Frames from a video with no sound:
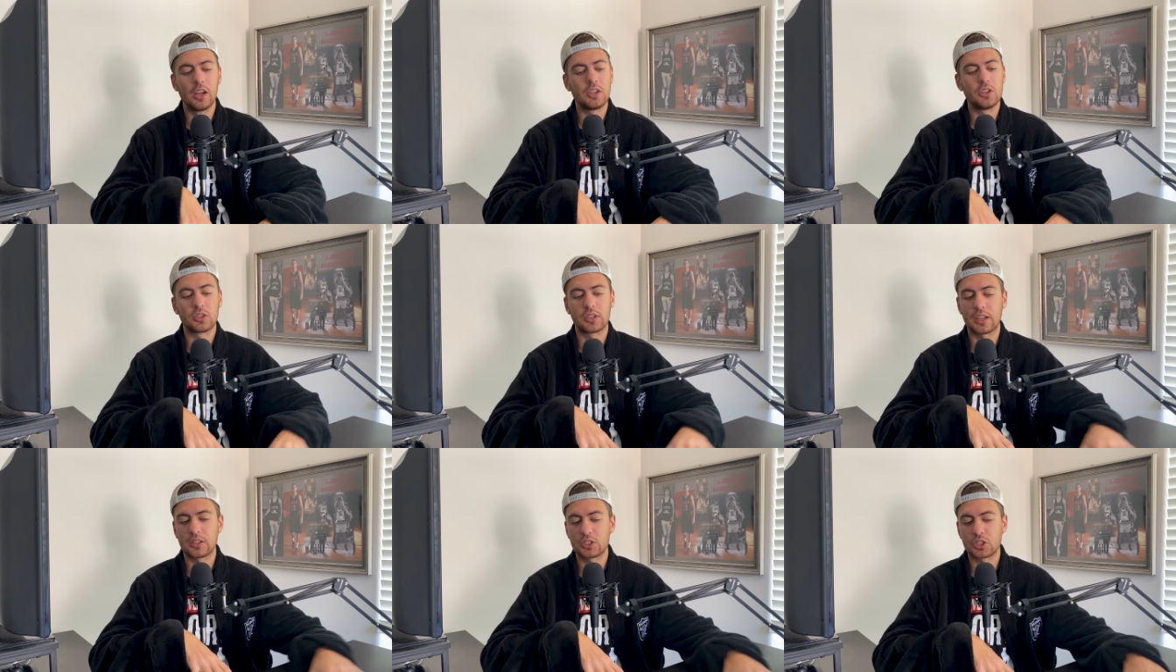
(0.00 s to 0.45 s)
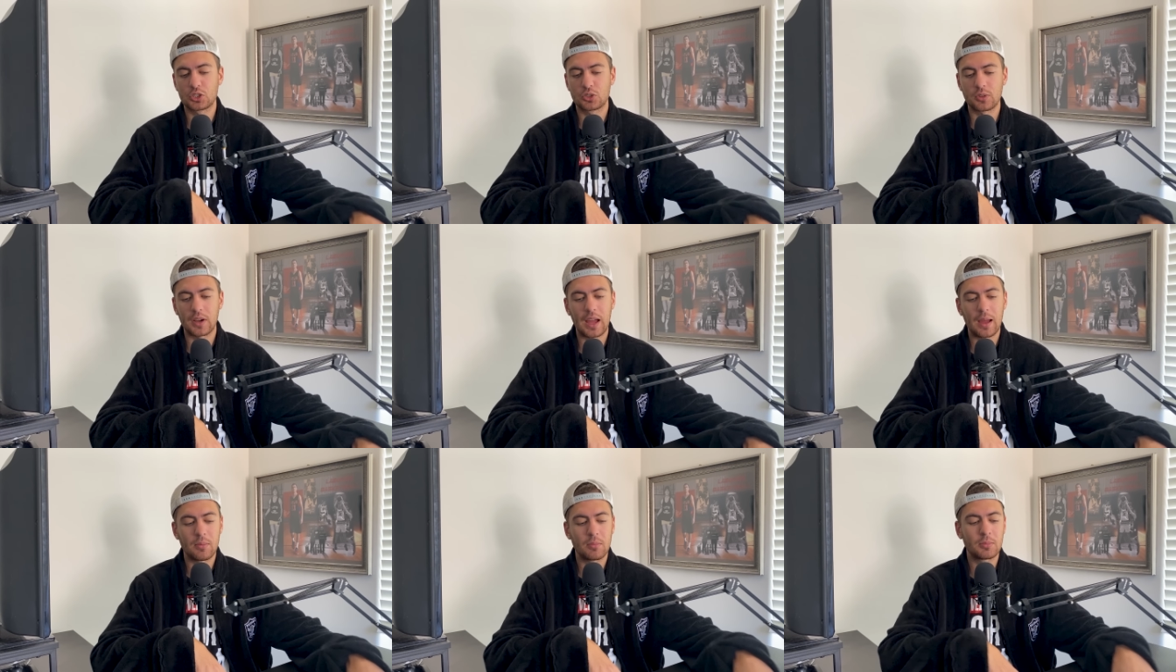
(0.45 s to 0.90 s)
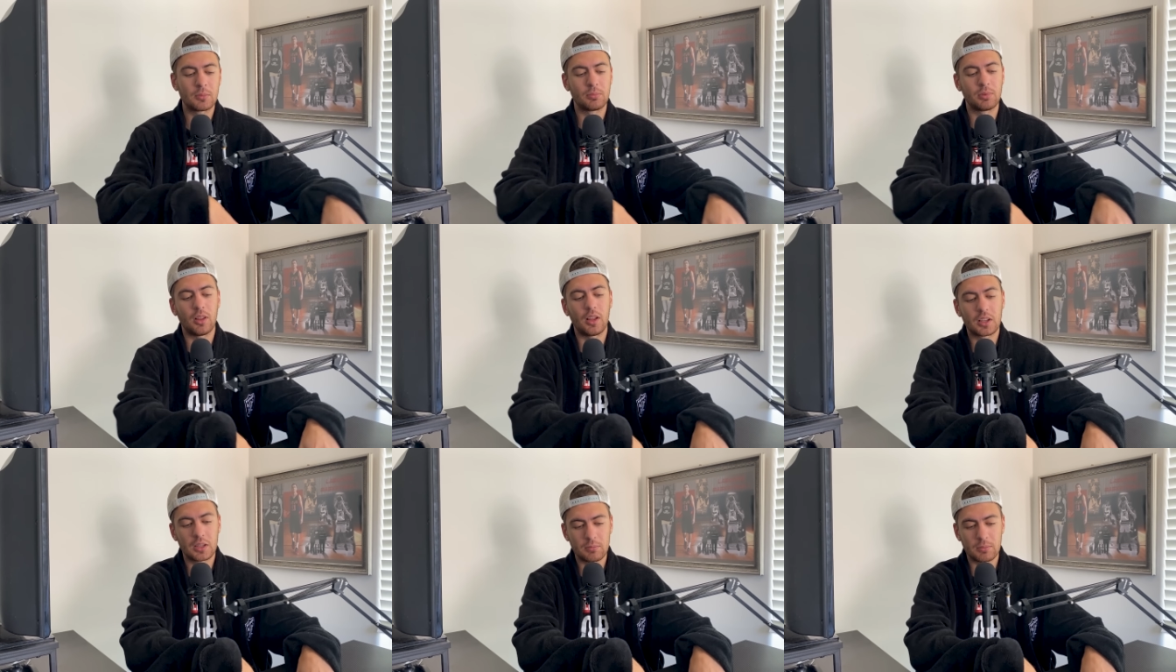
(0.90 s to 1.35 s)
You can't just grab them and
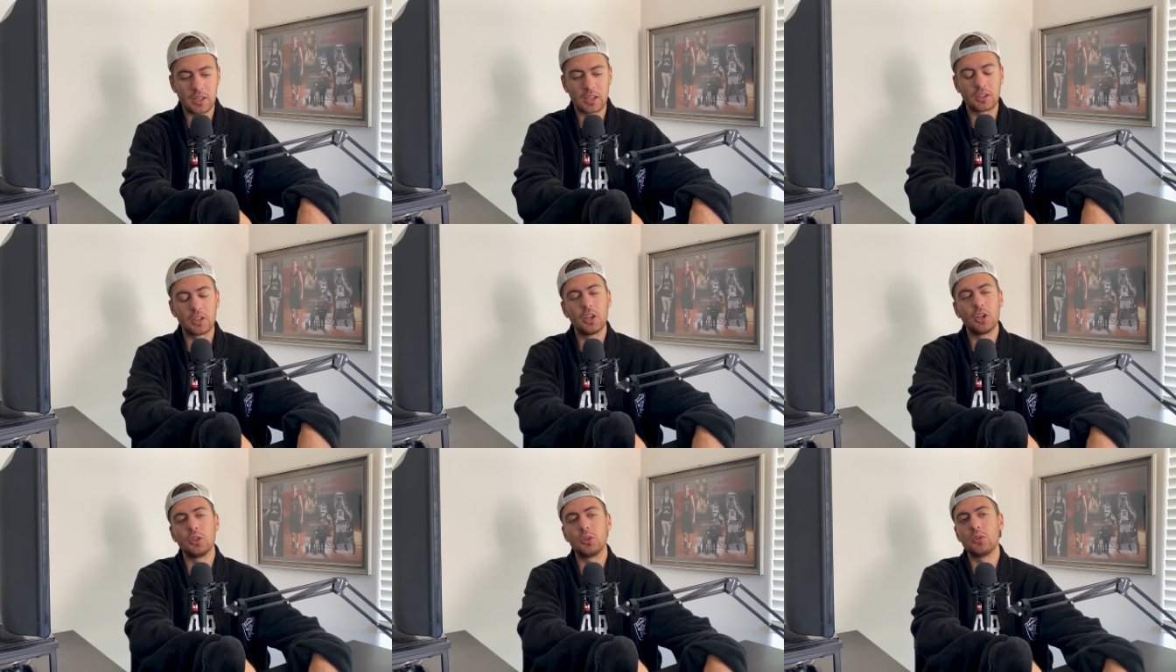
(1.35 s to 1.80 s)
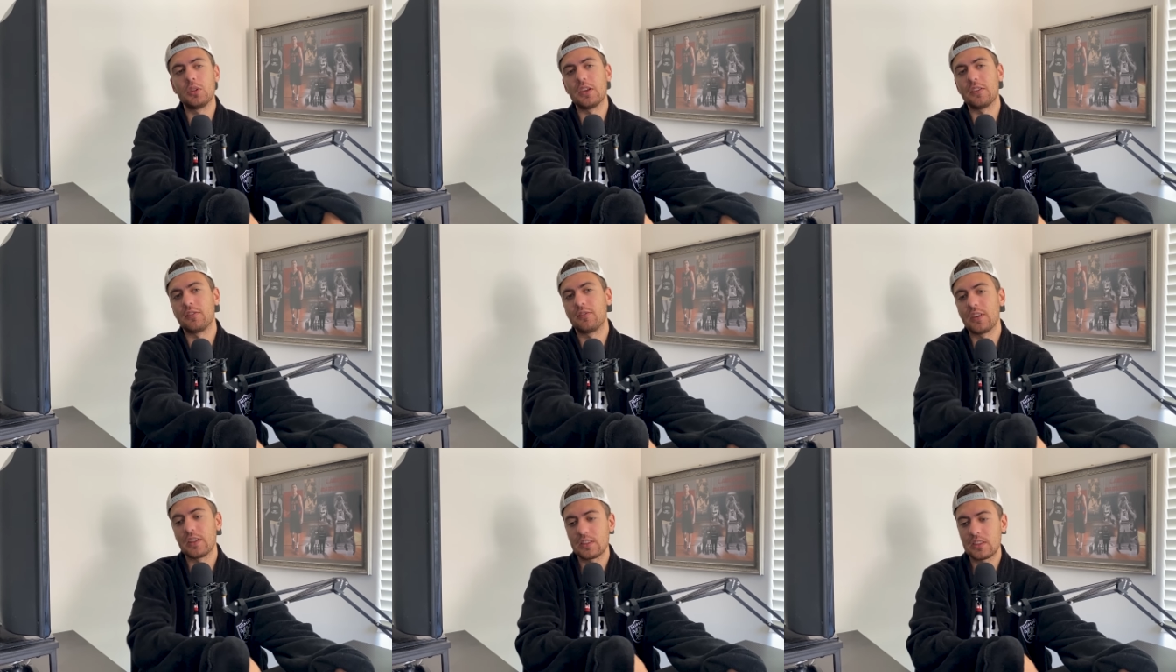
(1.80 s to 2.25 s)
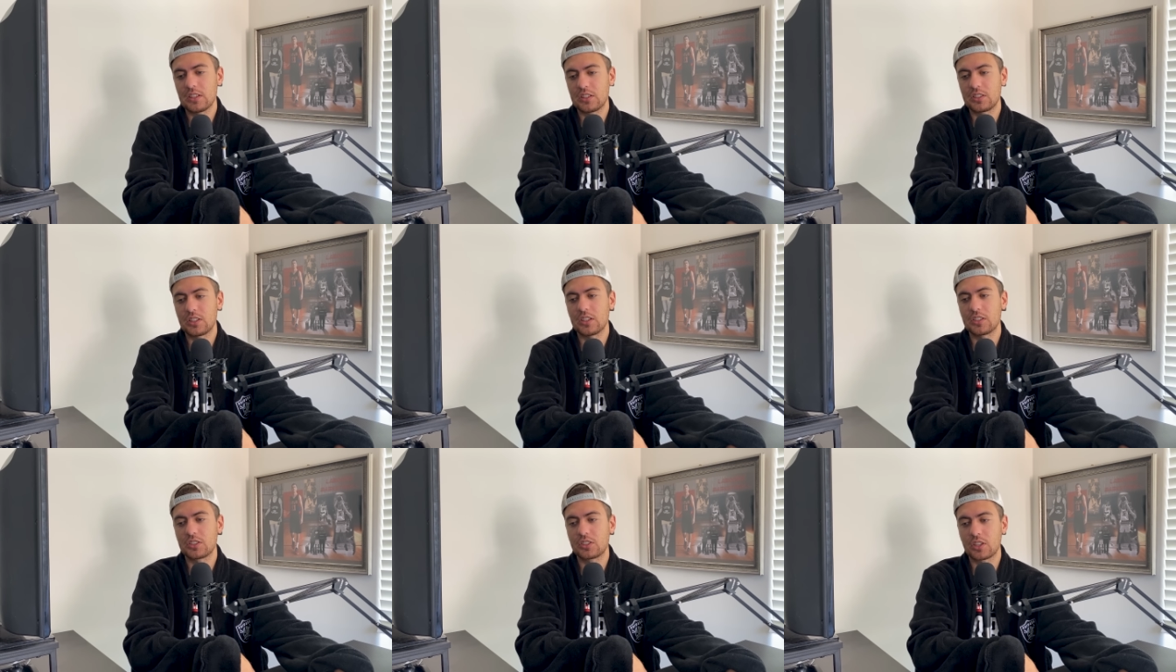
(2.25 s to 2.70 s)
plug them in. Do they fit the
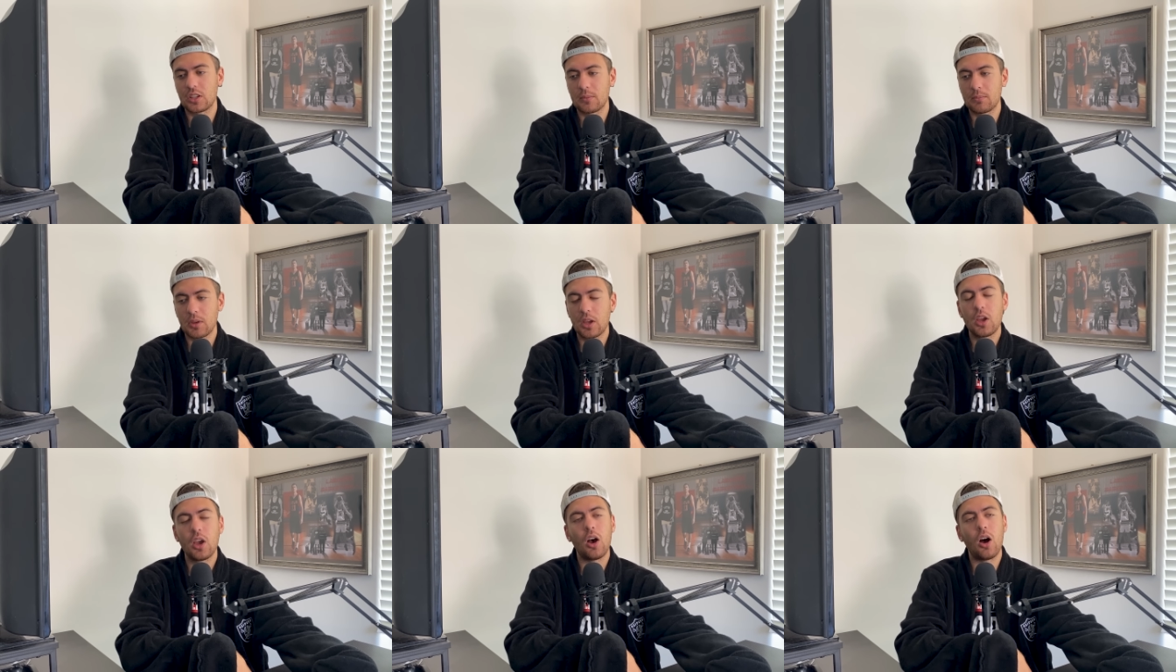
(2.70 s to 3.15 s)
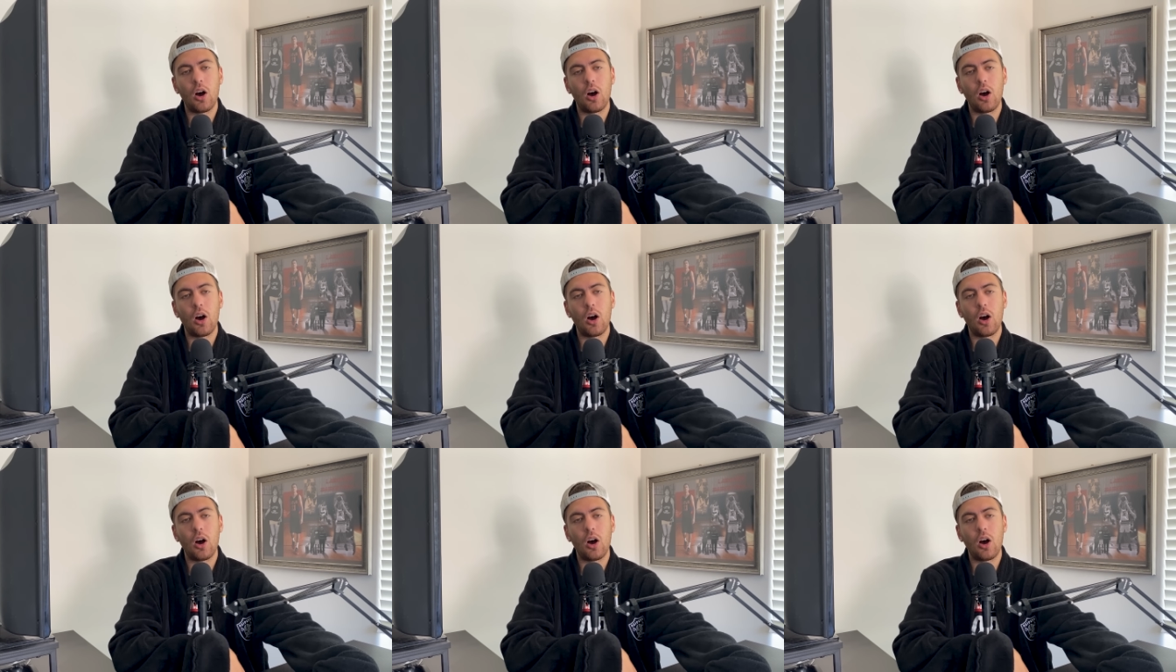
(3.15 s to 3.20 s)
system?